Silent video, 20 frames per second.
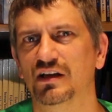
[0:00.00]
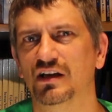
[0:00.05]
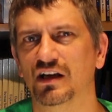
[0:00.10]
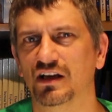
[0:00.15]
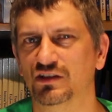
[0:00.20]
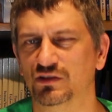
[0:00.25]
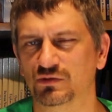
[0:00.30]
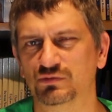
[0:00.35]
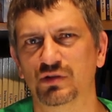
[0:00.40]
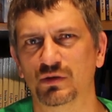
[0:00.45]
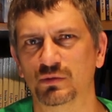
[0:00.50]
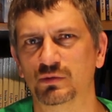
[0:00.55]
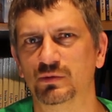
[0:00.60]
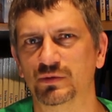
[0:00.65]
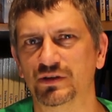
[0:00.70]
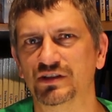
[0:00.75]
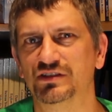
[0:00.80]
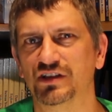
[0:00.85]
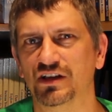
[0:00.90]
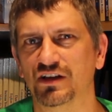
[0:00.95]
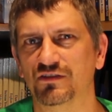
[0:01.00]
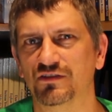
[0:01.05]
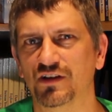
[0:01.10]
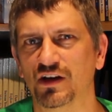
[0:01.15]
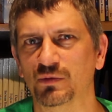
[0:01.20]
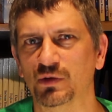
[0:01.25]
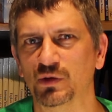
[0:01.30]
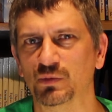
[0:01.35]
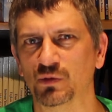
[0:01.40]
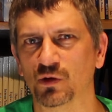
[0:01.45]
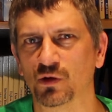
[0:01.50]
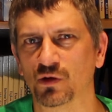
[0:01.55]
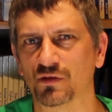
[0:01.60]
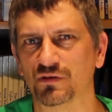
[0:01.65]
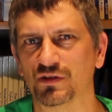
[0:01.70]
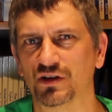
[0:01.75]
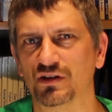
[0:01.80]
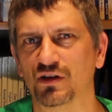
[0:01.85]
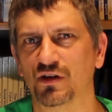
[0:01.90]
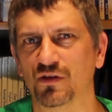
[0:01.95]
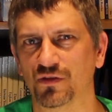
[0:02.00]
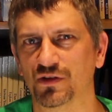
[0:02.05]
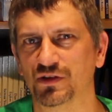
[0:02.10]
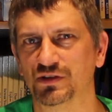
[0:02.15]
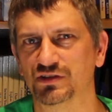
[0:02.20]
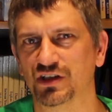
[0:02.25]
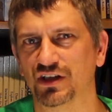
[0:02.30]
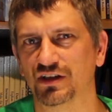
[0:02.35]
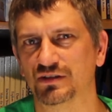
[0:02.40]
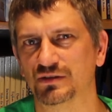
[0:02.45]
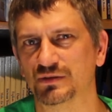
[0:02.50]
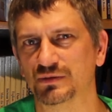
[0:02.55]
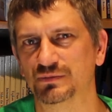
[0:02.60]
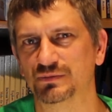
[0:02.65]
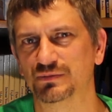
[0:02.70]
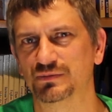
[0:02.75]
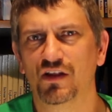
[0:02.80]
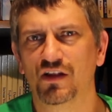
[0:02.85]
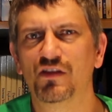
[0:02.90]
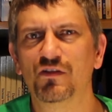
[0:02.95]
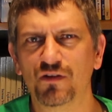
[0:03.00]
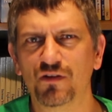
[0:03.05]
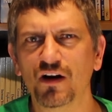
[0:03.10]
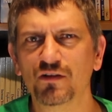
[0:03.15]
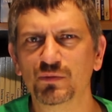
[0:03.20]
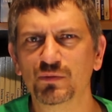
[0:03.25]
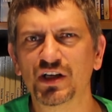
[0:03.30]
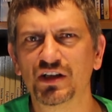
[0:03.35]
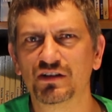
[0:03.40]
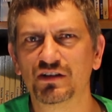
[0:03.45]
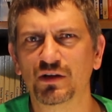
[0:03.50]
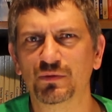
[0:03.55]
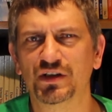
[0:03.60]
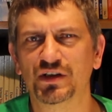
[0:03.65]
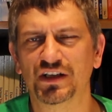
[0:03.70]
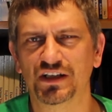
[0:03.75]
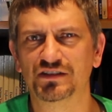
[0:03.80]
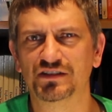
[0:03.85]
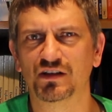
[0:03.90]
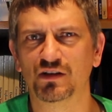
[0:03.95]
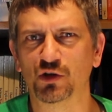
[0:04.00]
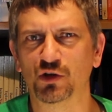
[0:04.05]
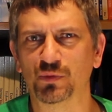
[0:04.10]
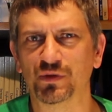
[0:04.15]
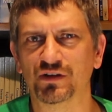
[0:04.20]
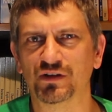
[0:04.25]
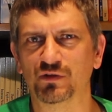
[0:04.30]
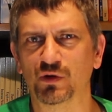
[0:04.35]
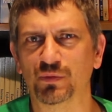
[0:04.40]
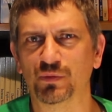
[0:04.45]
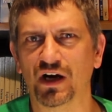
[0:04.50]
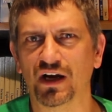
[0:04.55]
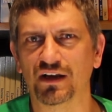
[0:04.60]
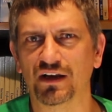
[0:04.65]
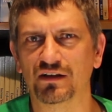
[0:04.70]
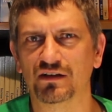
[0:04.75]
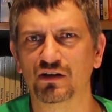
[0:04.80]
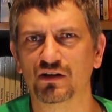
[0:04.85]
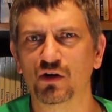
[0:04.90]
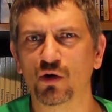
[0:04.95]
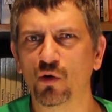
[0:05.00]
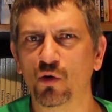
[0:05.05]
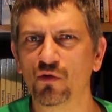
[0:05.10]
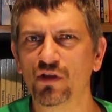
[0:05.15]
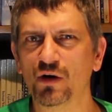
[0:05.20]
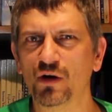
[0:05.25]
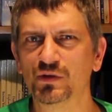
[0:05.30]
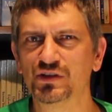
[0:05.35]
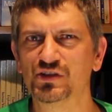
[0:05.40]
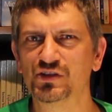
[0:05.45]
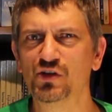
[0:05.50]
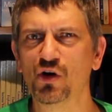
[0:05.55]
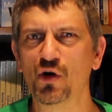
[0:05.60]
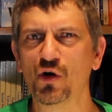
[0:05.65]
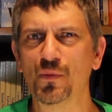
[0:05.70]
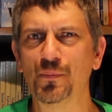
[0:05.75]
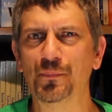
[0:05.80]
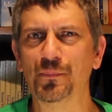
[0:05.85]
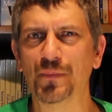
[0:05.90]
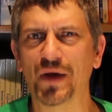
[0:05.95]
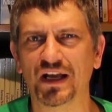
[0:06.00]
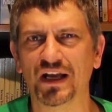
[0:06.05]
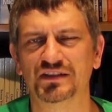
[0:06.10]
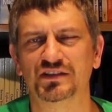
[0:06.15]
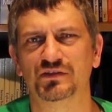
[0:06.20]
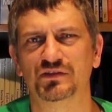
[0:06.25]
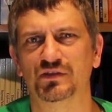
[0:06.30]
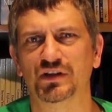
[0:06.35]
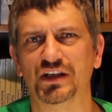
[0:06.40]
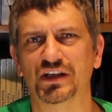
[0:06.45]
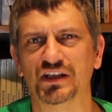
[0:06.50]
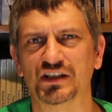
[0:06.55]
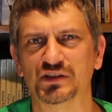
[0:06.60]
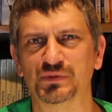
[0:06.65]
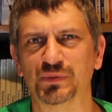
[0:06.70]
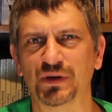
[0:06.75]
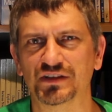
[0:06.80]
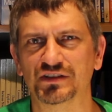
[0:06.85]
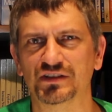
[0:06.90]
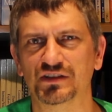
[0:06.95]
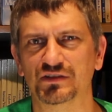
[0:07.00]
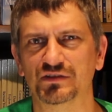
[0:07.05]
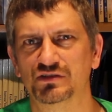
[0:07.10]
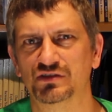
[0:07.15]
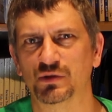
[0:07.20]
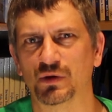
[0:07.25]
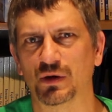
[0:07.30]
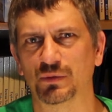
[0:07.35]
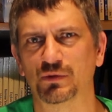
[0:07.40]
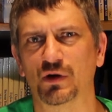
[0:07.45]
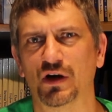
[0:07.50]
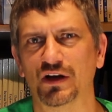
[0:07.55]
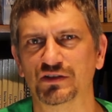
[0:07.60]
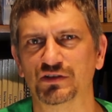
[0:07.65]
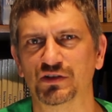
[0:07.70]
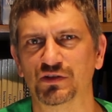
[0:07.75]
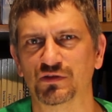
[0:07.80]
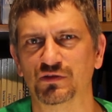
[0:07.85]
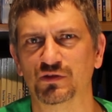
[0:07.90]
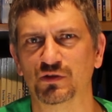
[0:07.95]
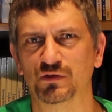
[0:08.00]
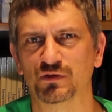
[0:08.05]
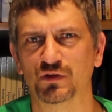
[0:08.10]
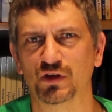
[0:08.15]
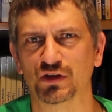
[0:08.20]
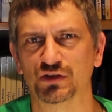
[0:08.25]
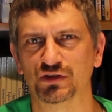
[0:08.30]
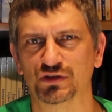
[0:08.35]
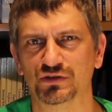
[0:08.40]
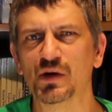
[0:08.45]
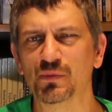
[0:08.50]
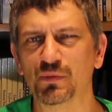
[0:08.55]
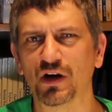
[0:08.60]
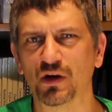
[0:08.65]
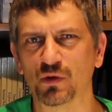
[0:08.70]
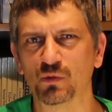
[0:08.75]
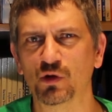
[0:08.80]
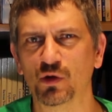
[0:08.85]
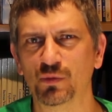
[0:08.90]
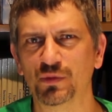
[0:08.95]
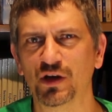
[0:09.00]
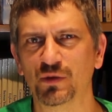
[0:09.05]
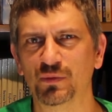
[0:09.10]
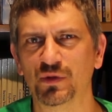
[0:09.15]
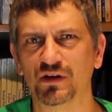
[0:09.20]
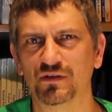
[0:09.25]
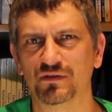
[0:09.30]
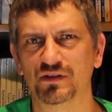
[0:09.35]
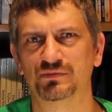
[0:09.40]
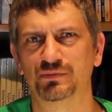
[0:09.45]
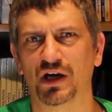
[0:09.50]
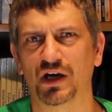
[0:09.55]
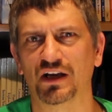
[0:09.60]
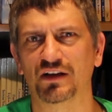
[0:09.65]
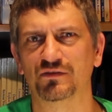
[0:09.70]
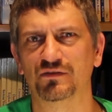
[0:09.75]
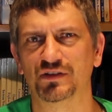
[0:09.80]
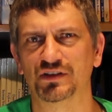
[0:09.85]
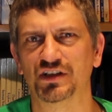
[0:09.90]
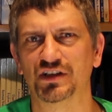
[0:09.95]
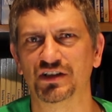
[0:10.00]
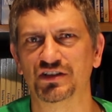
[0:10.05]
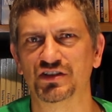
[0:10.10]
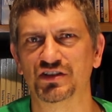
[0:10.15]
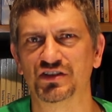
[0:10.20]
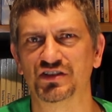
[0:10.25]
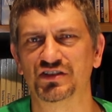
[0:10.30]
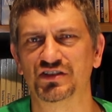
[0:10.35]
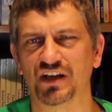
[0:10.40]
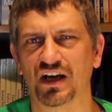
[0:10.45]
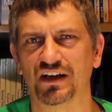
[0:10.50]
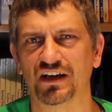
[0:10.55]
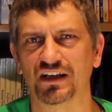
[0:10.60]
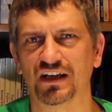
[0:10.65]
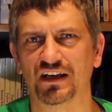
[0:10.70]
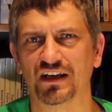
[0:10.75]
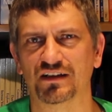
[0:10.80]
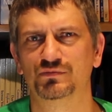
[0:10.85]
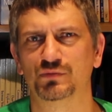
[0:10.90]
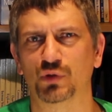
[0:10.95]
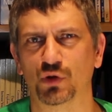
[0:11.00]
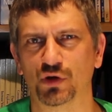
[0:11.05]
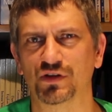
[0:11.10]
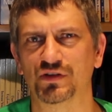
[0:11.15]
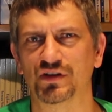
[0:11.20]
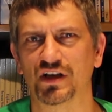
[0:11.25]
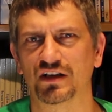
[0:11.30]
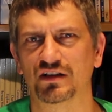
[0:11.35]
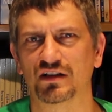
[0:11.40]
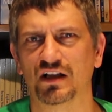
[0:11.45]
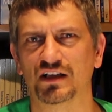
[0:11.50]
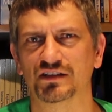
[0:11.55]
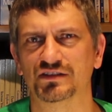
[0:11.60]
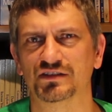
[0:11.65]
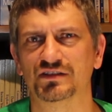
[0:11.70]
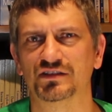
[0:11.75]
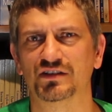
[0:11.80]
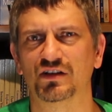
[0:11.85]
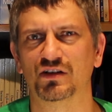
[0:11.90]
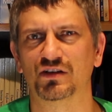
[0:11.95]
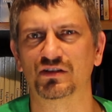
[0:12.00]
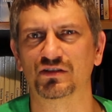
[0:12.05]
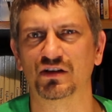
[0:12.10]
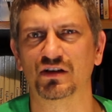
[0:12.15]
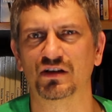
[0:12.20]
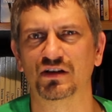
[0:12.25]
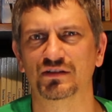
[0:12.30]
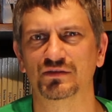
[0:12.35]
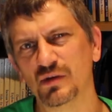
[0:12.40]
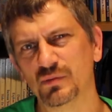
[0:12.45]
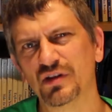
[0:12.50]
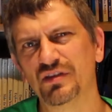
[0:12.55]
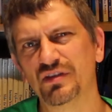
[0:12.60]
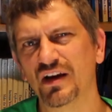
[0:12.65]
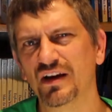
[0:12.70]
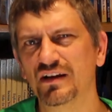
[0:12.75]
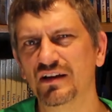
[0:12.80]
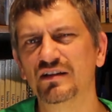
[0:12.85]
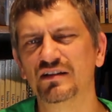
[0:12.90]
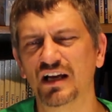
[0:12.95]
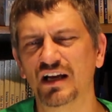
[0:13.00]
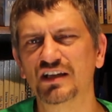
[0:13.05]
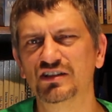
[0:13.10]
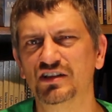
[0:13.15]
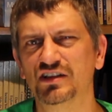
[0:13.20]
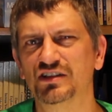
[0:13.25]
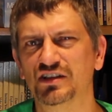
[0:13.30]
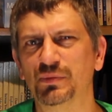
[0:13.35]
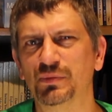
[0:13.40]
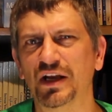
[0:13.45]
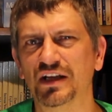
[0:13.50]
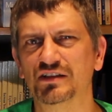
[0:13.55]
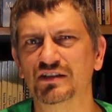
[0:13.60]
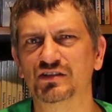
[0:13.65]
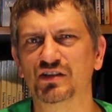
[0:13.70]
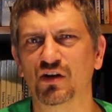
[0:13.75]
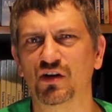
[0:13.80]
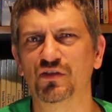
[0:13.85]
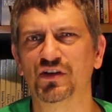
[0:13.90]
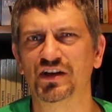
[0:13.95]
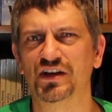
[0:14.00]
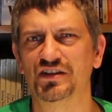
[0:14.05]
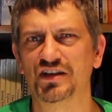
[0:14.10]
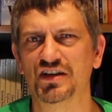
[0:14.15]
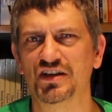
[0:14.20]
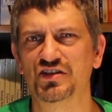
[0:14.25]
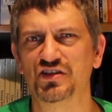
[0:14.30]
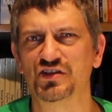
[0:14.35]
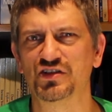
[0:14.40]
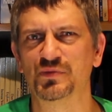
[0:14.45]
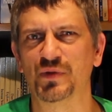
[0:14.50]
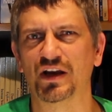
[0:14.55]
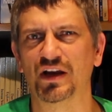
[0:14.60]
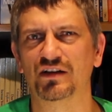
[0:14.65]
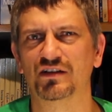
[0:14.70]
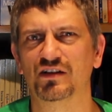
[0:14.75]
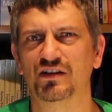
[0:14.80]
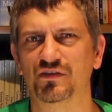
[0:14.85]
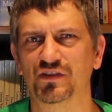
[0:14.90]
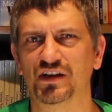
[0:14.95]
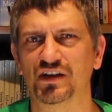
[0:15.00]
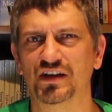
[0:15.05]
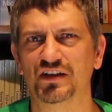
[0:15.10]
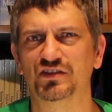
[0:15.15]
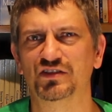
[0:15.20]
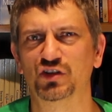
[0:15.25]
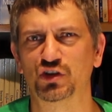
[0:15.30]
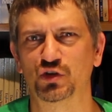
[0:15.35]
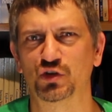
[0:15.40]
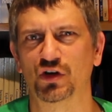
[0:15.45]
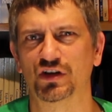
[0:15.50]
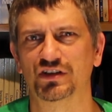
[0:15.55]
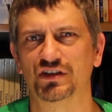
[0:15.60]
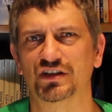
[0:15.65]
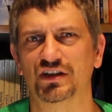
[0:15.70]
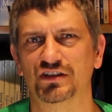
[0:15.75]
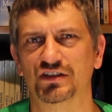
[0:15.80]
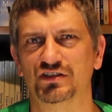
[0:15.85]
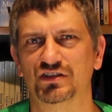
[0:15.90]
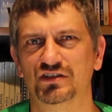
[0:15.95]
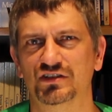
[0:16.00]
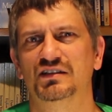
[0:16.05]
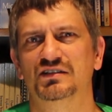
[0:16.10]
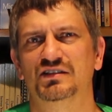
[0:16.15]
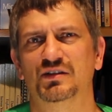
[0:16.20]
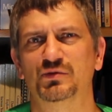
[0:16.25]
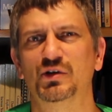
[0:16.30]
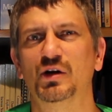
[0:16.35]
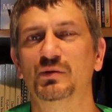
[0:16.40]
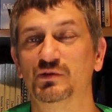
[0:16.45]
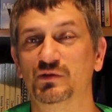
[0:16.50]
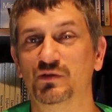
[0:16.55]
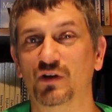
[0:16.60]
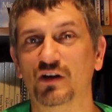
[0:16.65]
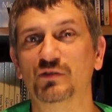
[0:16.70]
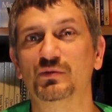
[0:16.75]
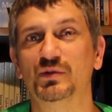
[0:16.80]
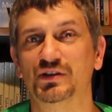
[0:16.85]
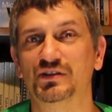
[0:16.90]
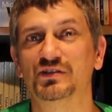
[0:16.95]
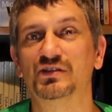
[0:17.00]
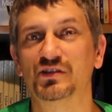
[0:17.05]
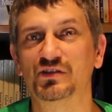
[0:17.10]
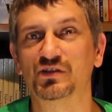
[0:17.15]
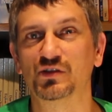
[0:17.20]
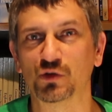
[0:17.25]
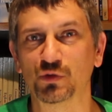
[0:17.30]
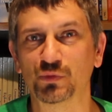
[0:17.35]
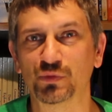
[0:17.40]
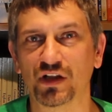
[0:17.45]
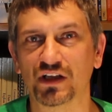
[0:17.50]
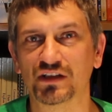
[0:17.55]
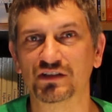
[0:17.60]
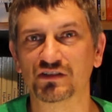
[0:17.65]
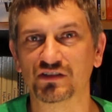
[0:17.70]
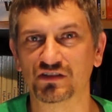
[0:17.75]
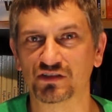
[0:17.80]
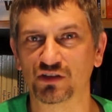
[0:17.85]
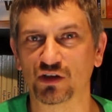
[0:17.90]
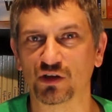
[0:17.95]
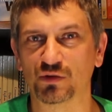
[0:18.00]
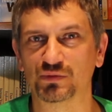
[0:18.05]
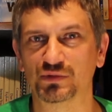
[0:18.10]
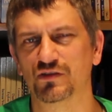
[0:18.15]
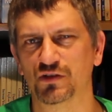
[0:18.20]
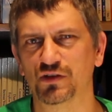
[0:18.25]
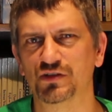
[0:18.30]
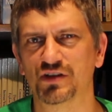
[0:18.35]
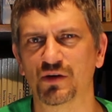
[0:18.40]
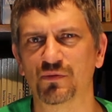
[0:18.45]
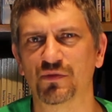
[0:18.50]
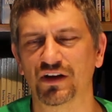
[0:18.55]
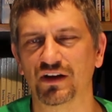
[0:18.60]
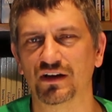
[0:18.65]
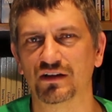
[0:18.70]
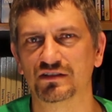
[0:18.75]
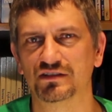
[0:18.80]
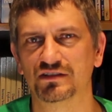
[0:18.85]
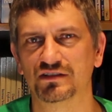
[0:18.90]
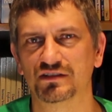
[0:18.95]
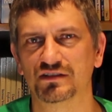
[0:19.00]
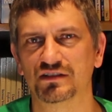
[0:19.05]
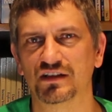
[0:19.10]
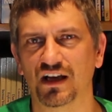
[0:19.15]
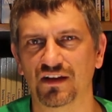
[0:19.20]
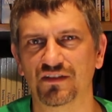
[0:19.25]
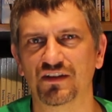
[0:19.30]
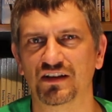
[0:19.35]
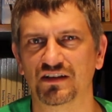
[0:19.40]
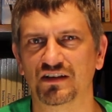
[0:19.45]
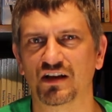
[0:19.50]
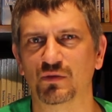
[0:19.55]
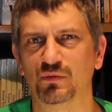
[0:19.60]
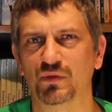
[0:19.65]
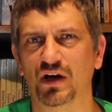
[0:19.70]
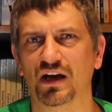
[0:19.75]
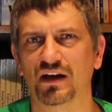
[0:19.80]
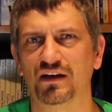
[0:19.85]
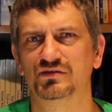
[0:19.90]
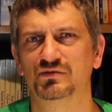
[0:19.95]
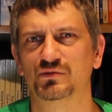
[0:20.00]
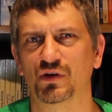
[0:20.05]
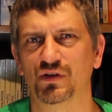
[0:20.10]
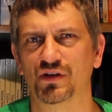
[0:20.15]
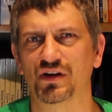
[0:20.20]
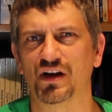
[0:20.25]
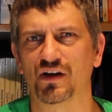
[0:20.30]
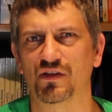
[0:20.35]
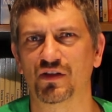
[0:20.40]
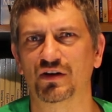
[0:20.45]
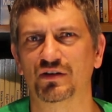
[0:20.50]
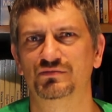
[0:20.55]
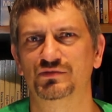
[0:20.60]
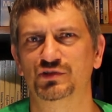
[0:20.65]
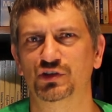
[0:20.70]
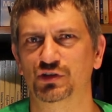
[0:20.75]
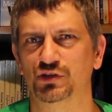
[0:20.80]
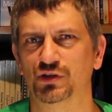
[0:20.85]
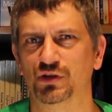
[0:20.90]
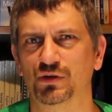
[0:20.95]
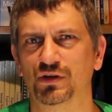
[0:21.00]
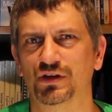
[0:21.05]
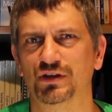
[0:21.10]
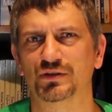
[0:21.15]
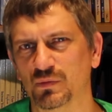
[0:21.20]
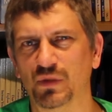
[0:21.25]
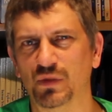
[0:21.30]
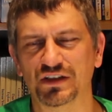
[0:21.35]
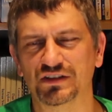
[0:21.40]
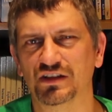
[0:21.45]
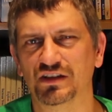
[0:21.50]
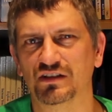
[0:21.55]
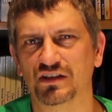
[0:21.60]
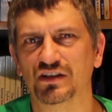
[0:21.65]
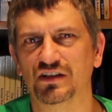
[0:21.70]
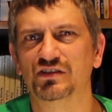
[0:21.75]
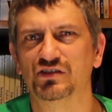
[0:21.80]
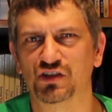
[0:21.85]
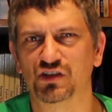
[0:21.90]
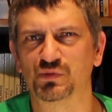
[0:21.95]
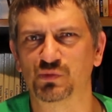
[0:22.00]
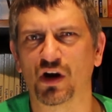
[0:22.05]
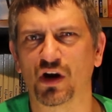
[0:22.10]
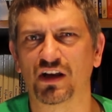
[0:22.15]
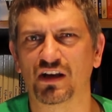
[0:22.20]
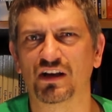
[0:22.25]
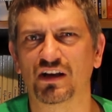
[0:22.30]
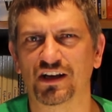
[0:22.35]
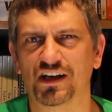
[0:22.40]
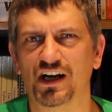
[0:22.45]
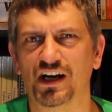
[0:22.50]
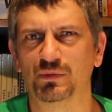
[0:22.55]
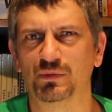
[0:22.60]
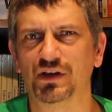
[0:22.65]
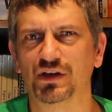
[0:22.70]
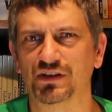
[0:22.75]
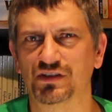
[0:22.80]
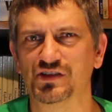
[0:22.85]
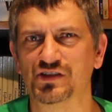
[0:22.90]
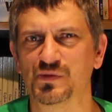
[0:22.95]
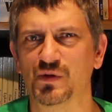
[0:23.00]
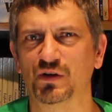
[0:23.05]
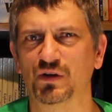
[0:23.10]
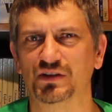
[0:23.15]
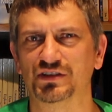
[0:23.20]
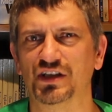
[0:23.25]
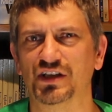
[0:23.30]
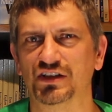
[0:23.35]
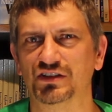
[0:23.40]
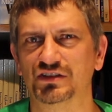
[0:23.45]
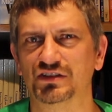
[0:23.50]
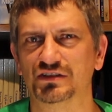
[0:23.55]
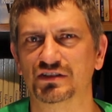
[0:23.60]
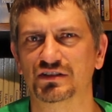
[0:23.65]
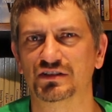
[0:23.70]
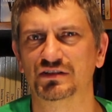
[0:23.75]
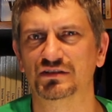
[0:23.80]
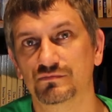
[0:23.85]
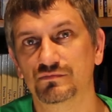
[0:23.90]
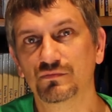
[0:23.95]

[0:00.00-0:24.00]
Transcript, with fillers: And you'll probably see a fair bit more of it on this channel. The 5 minute limit is a little bit of a pain, although it's not massively expensive to upgrade to the full version, but it will be a bit of a pain for teachers starting out putting their classes online. But then it actually depends on the attention span of the kids you're trying to teach. Sometimes 5 minutes is a good place to stop, do something else, and then come back with another tutorial. Basically, just breaking it into smaller sections.